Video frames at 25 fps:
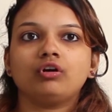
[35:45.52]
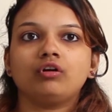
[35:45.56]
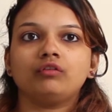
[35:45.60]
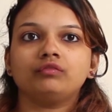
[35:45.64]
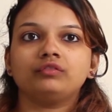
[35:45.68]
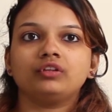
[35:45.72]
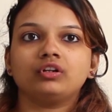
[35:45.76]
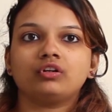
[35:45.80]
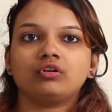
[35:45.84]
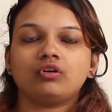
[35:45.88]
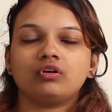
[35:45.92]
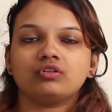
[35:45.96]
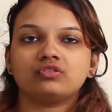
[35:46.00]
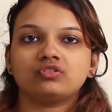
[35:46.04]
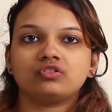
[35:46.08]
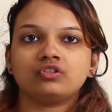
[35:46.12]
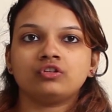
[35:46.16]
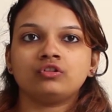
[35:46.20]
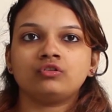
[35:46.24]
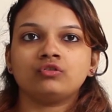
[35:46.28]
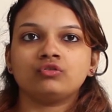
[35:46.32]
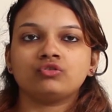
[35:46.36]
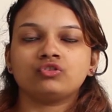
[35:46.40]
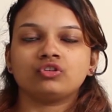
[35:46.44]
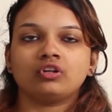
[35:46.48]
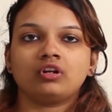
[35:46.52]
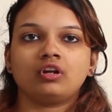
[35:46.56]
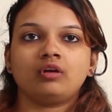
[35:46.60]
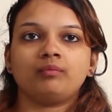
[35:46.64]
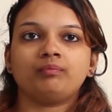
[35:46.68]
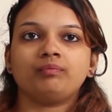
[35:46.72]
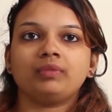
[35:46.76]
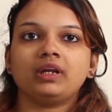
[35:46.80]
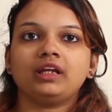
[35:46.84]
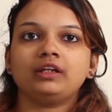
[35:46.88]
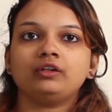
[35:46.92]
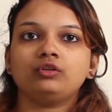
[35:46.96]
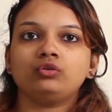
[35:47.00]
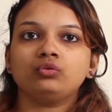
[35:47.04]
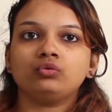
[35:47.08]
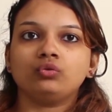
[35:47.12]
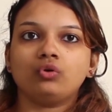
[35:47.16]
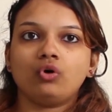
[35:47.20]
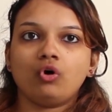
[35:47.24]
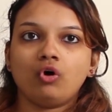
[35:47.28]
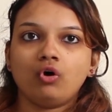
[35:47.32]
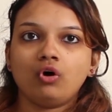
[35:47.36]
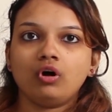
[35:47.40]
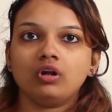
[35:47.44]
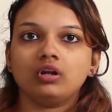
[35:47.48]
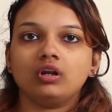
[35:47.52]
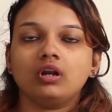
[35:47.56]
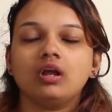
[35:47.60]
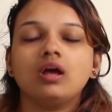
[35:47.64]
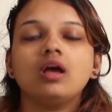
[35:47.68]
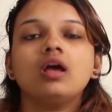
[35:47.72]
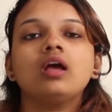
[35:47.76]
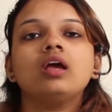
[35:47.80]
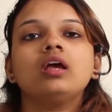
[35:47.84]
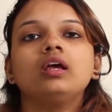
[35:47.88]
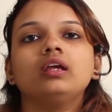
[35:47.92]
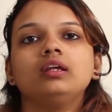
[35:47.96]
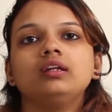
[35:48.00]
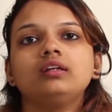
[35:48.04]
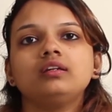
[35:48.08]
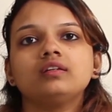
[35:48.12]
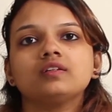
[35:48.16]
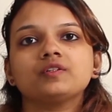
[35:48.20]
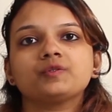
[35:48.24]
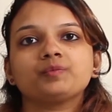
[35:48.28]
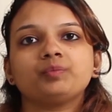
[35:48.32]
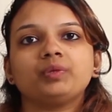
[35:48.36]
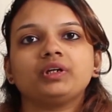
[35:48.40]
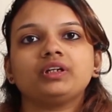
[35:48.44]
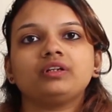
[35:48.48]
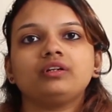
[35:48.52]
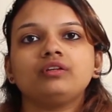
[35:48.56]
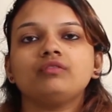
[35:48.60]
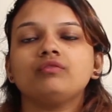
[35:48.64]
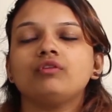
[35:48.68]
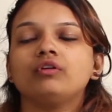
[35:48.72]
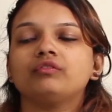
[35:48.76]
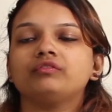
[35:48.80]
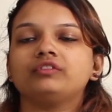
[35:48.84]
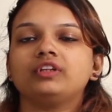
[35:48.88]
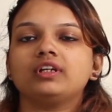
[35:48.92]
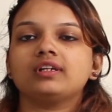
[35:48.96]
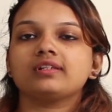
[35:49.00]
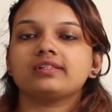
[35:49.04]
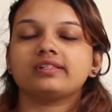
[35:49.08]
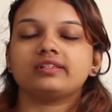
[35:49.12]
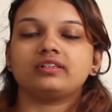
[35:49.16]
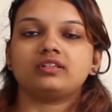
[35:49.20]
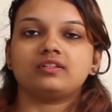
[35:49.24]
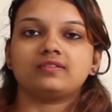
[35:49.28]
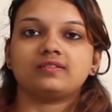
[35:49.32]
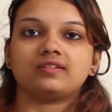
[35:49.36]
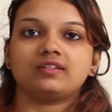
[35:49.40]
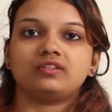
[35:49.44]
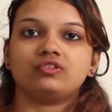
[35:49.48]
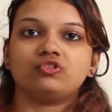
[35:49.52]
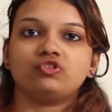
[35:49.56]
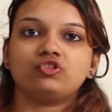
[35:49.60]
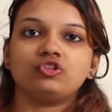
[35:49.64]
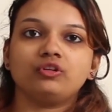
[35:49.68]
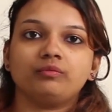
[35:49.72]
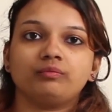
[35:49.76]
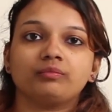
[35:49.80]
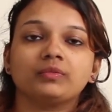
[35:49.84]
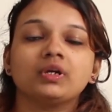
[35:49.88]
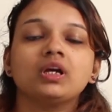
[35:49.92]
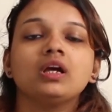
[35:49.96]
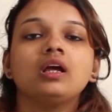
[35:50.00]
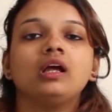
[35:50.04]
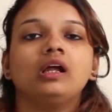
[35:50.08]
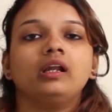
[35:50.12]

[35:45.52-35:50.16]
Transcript: of the Constitution apply to all, irrespective of their citizenship.